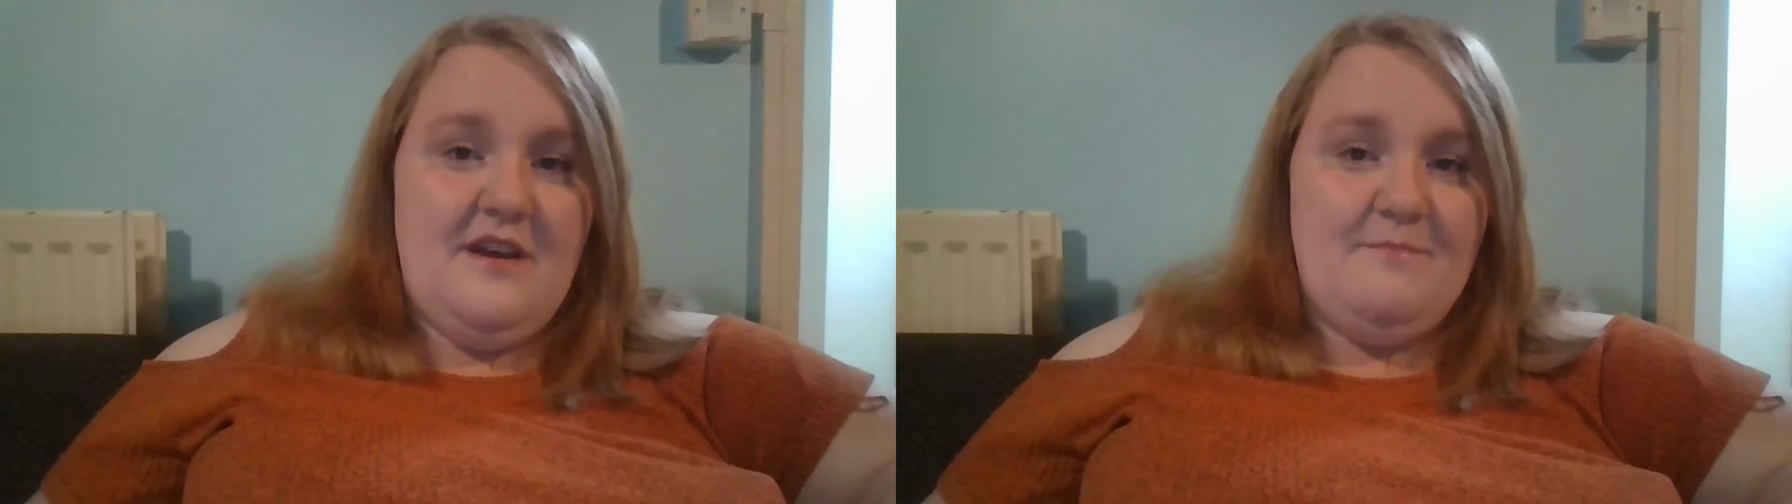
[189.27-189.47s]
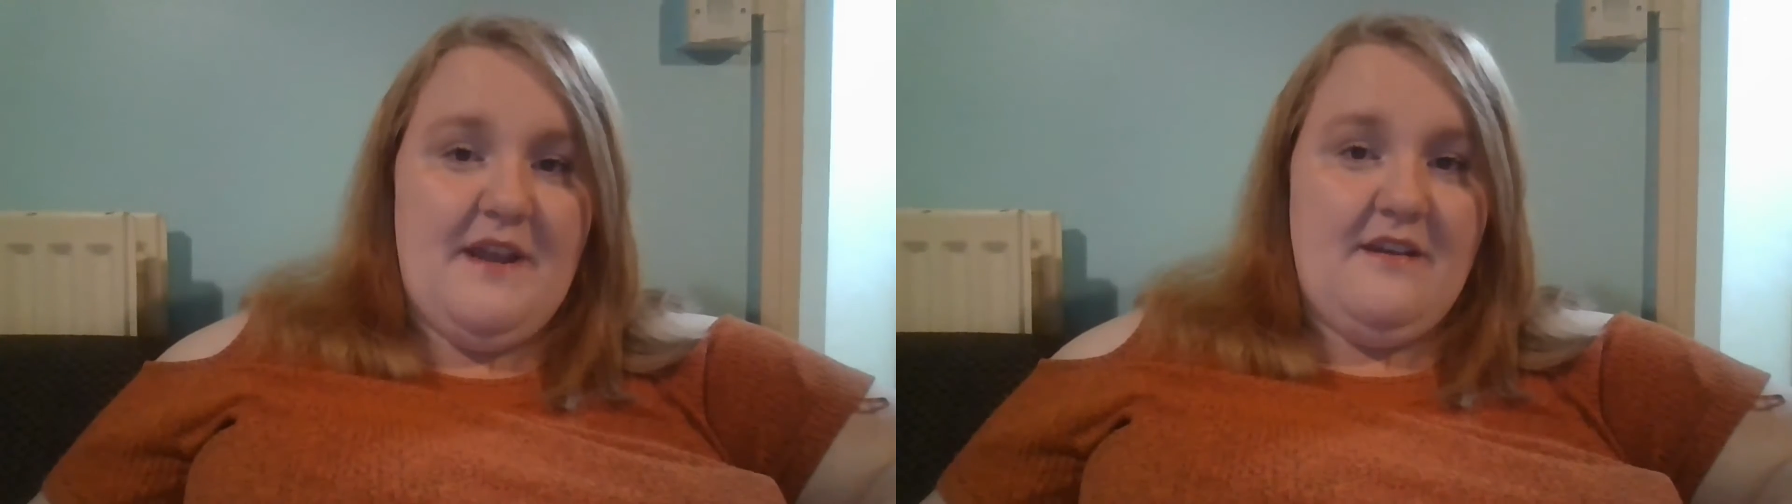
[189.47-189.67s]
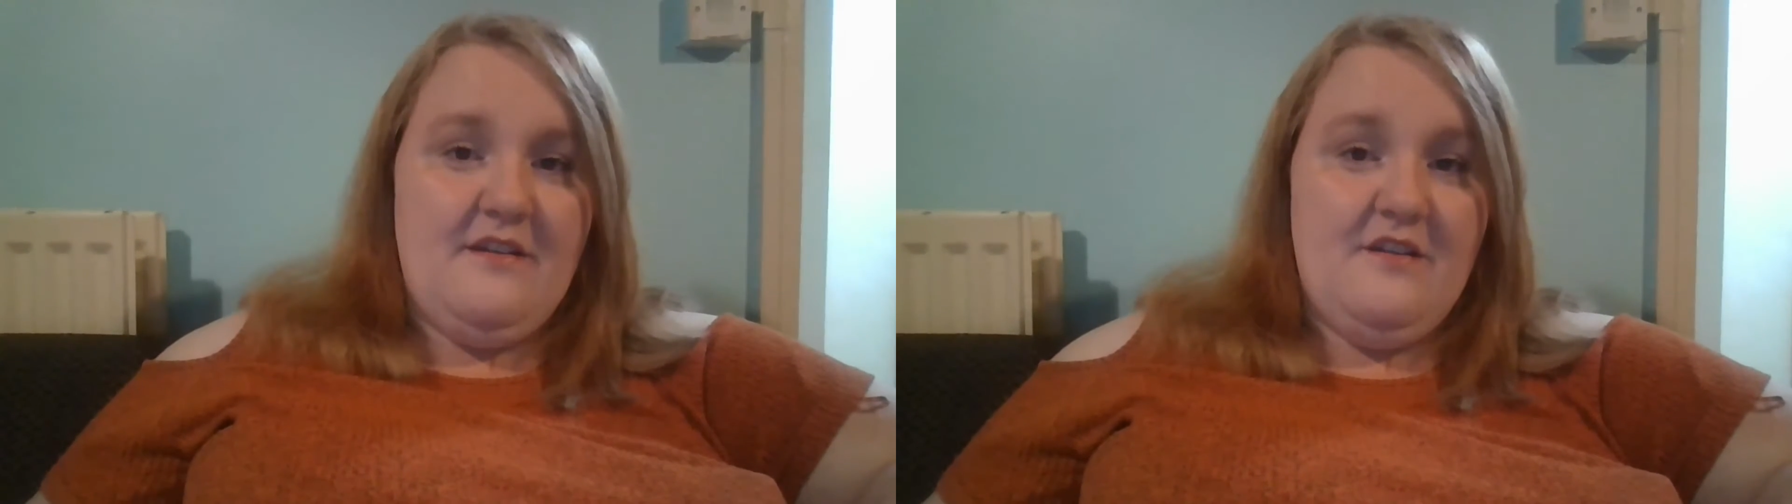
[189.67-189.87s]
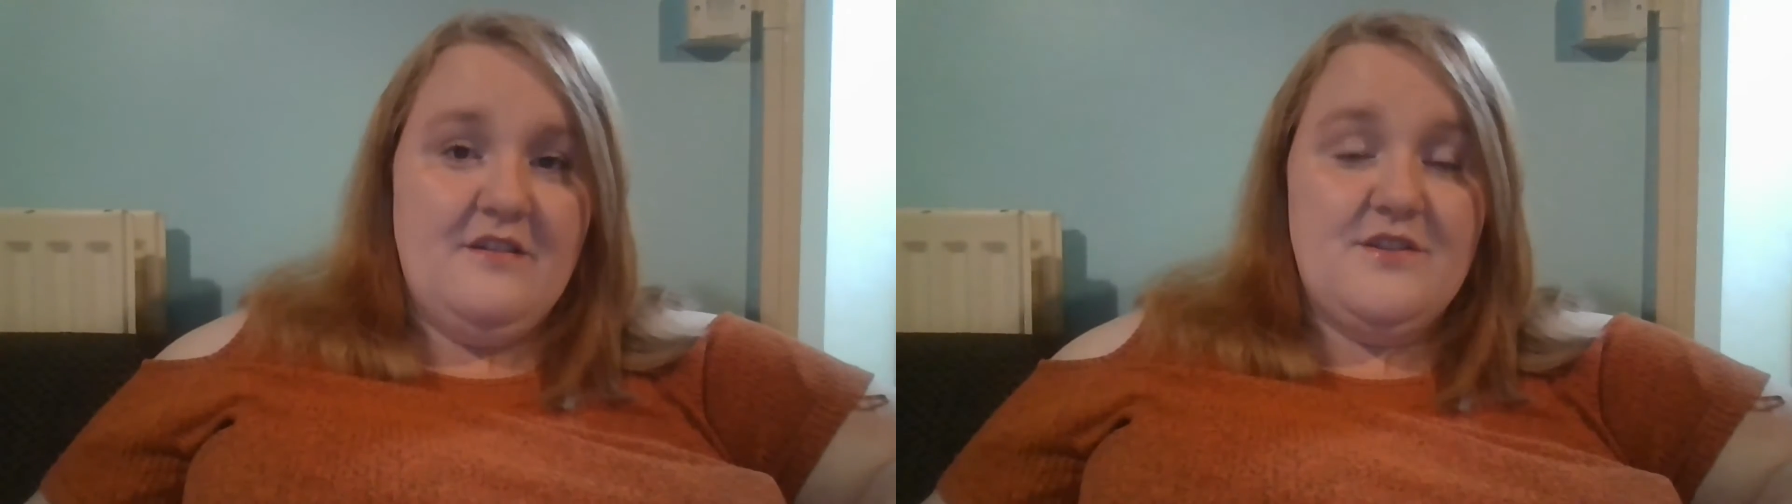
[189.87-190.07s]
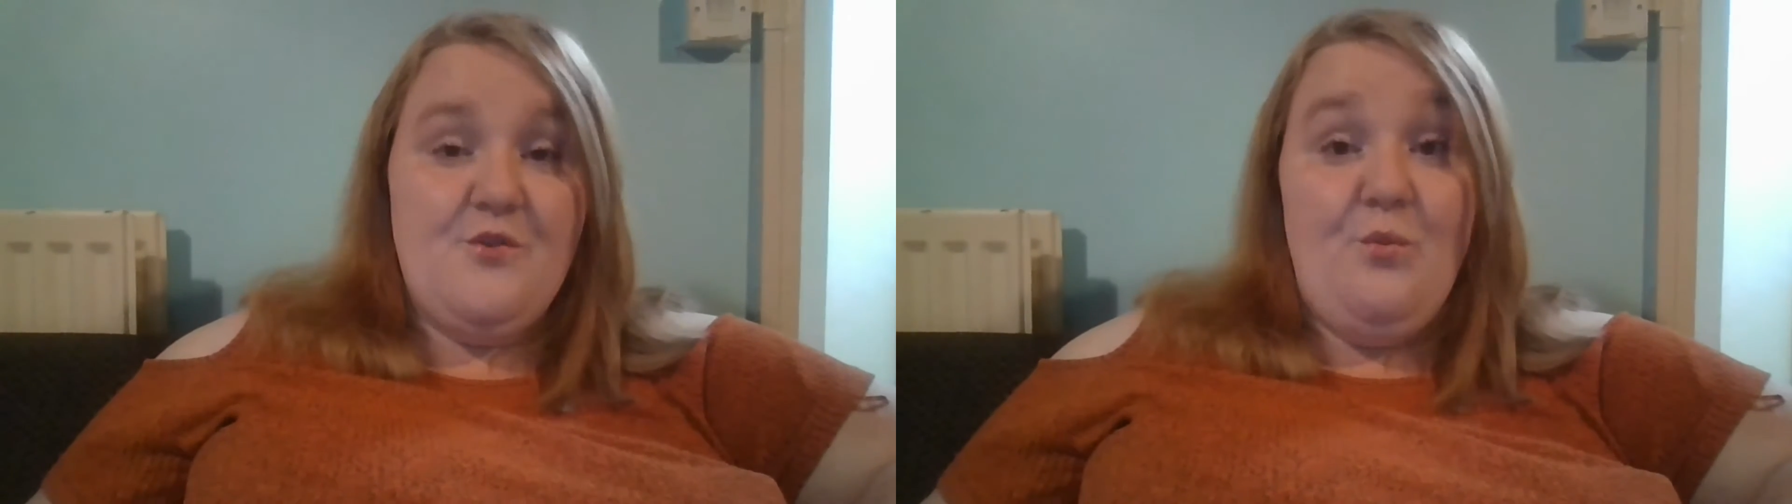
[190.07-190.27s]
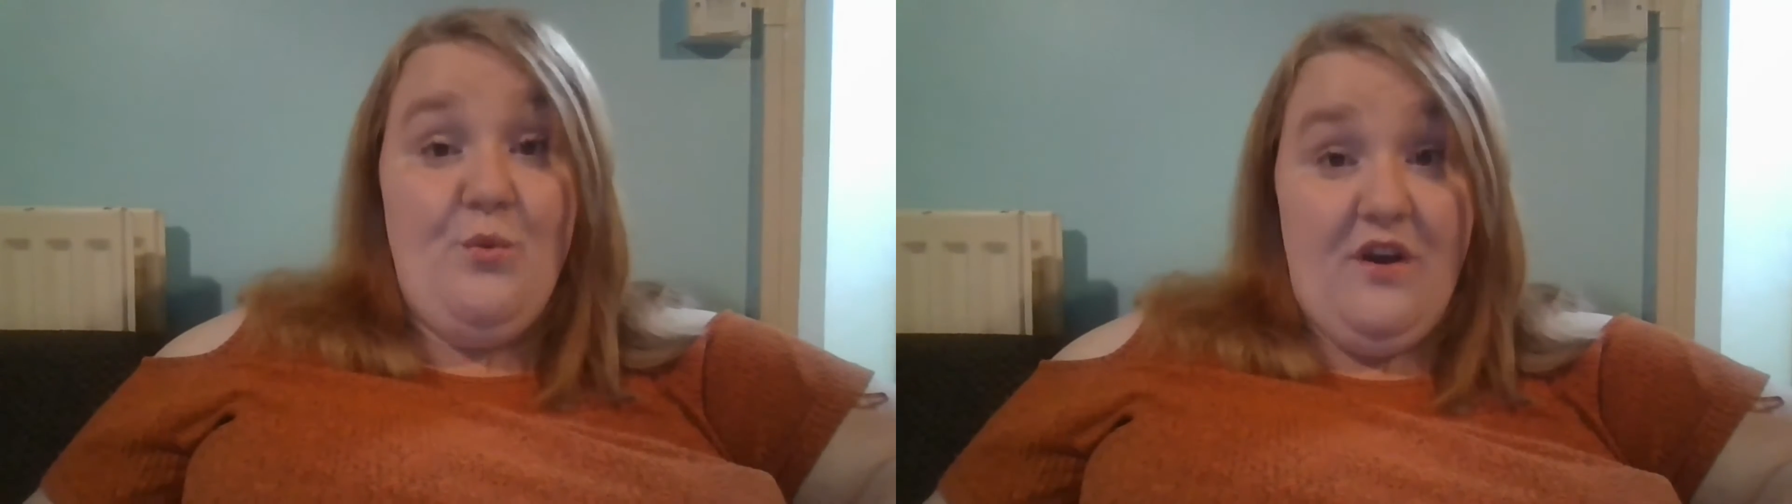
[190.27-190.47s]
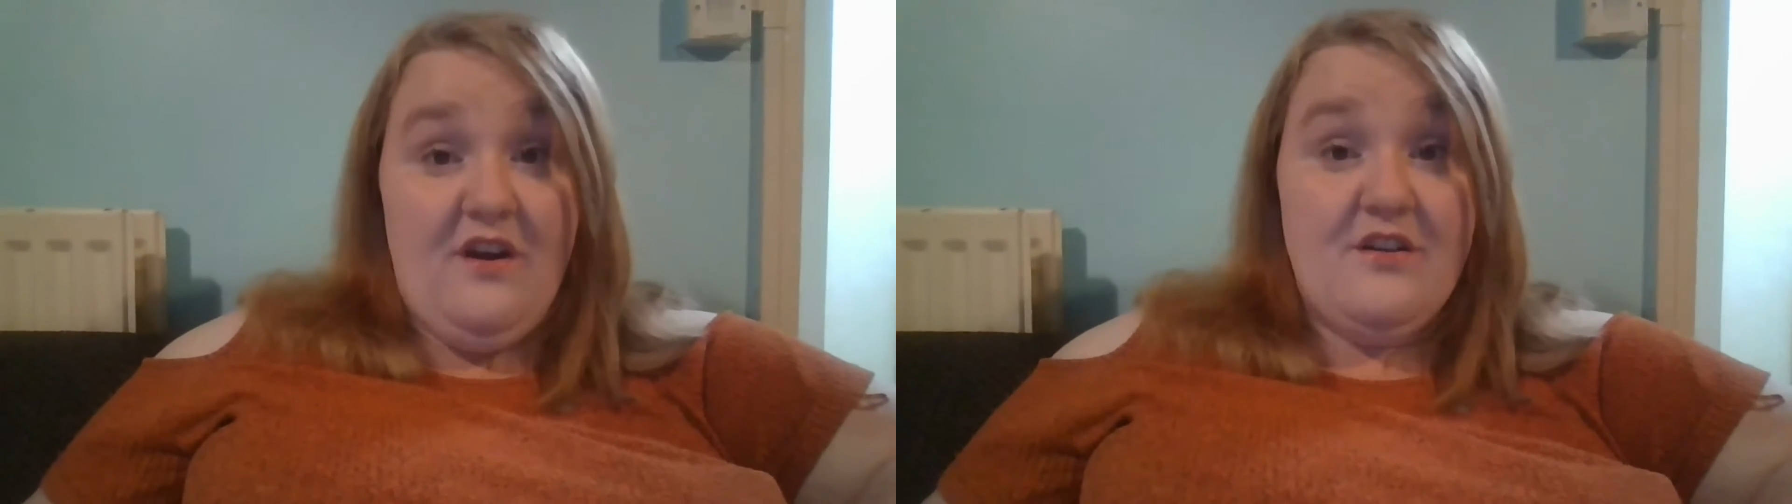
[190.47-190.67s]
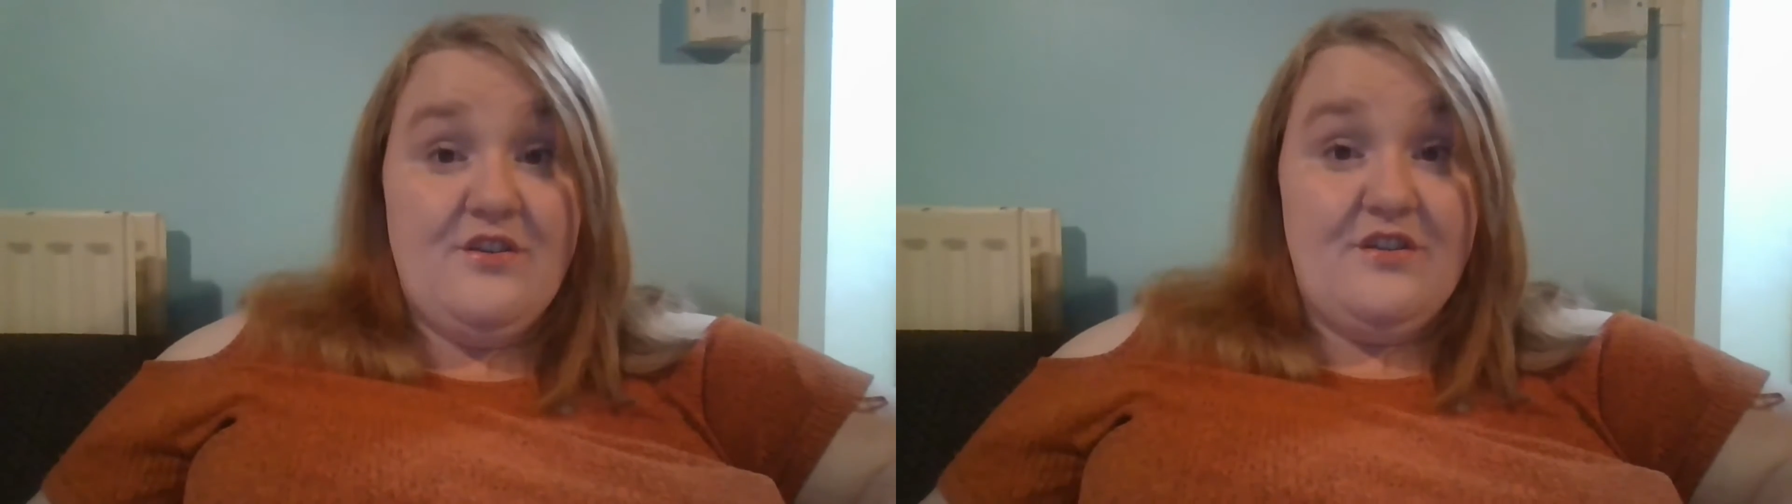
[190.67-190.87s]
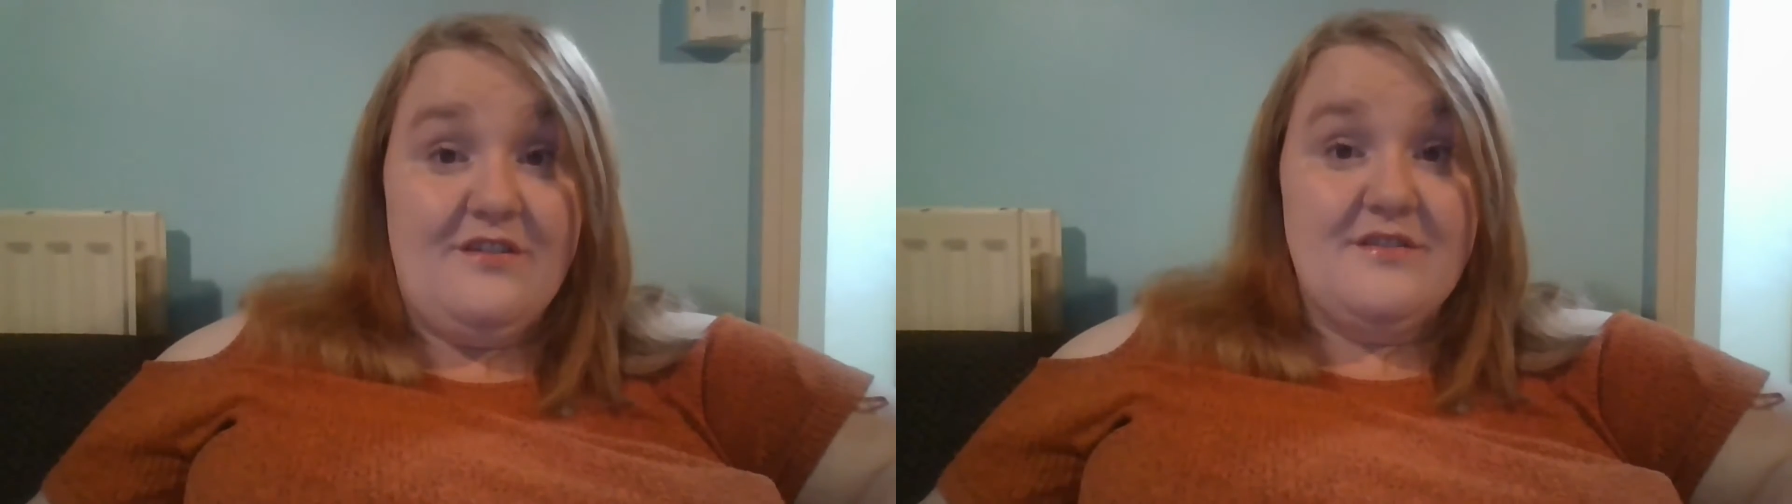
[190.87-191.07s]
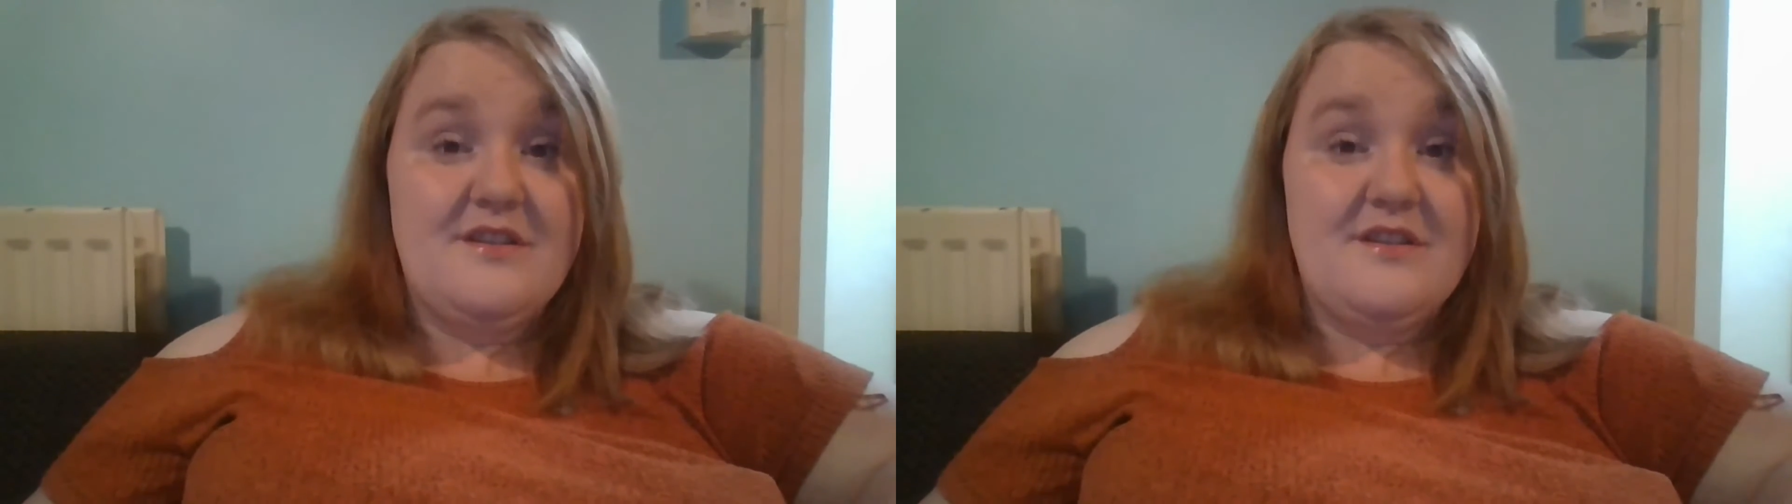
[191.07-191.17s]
have been cut were cut.